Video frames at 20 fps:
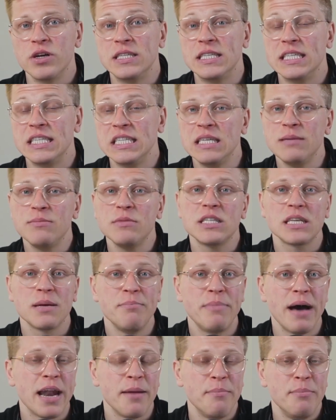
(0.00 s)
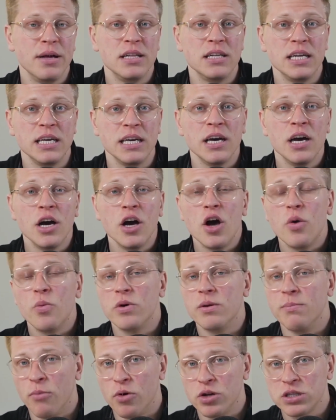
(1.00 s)
for its seamless compatibility
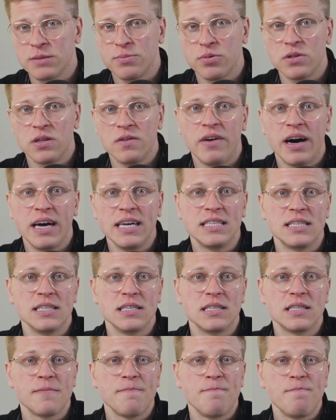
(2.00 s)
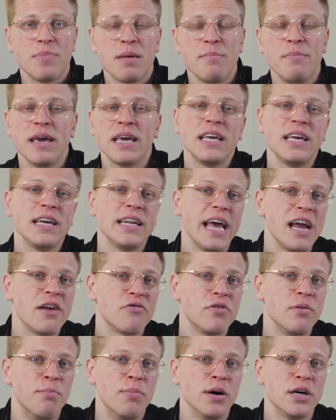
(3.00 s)
with multiple devices, making it a
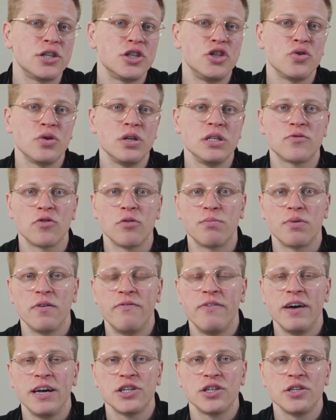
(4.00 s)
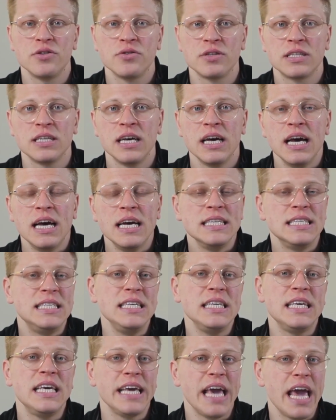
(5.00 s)
robust choice for professionals
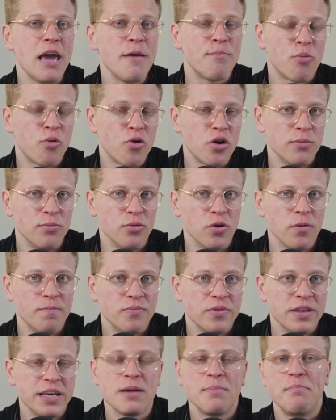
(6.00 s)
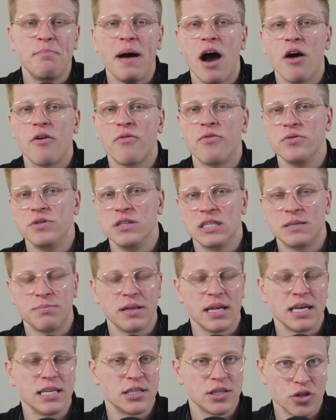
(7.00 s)
seeking a portable yet powerful
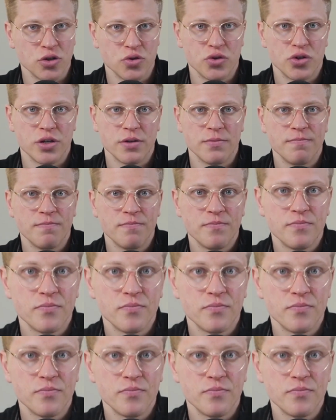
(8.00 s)
display solution.